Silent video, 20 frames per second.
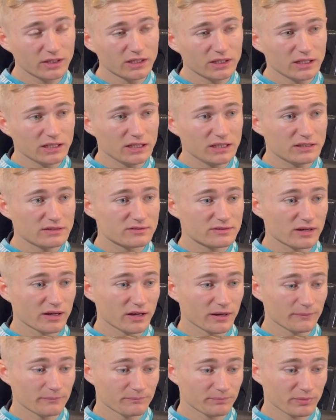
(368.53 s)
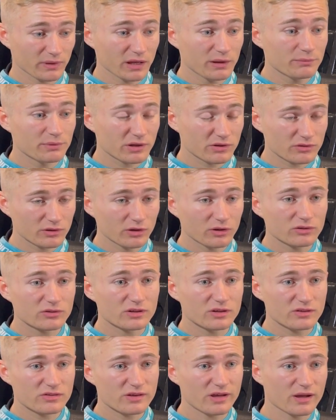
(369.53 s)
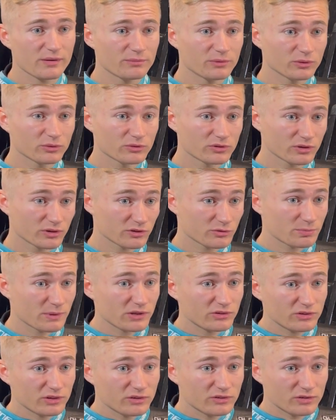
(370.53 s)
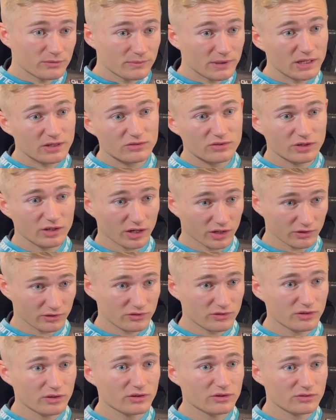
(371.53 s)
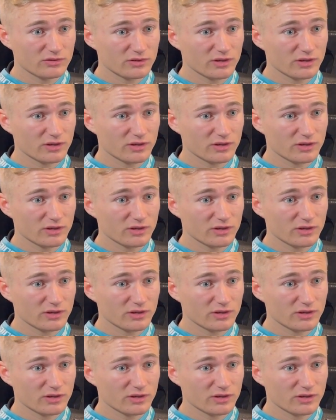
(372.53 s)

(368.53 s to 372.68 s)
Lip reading: He brings a lot to the table, especially to me as a youngster.